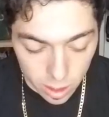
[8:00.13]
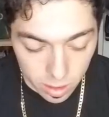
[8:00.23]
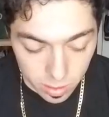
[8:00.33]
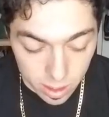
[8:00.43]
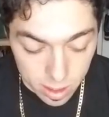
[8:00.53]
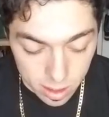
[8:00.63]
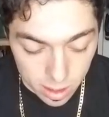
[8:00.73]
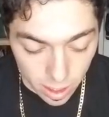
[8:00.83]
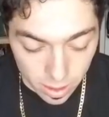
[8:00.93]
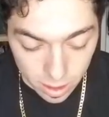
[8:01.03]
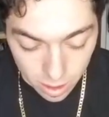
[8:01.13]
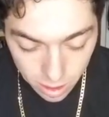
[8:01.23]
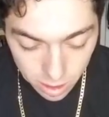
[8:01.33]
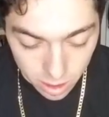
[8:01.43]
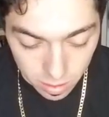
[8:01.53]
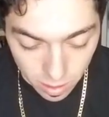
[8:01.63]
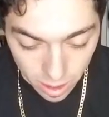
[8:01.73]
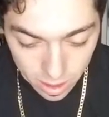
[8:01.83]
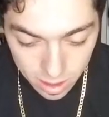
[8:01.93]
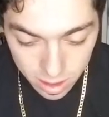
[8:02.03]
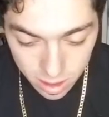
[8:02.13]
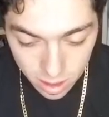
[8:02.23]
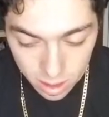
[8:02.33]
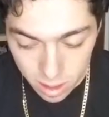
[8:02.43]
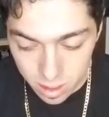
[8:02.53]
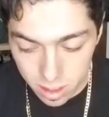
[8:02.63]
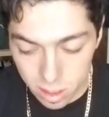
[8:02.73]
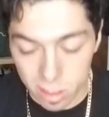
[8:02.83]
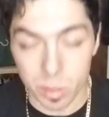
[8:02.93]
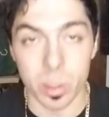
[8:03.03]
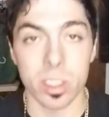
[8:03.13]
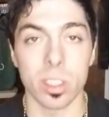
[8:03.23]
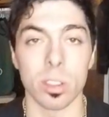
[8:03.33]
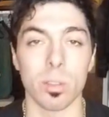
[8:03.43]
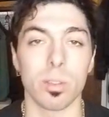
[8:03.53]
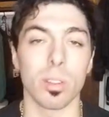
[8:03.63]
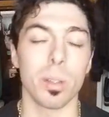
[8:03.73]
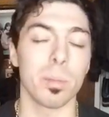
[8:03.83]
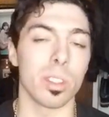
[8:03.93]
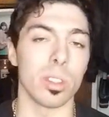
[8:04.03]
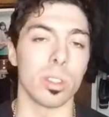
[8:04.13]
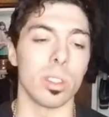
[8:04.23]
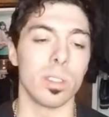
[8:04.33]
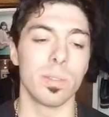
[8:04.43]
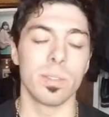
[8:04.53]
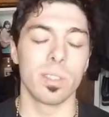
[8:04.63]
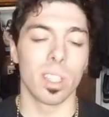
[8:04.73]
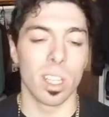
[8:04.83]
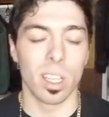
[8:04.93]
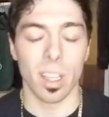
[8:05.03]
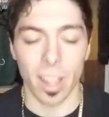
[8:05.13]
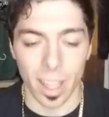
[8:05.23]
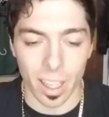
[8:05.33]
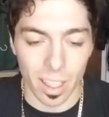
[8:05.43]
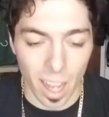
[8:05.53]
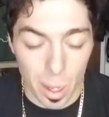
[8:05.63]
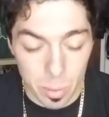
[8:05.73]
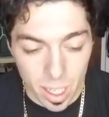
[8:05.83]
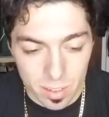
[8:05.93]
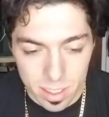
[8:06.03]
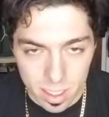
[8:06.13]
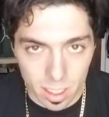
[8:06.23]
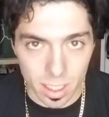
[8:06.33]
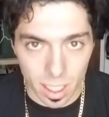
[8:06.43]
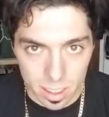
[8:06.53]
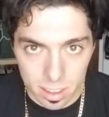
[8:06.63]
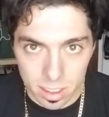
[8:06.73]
if this is a good device to switch to from the Juul. And I would have to say yes.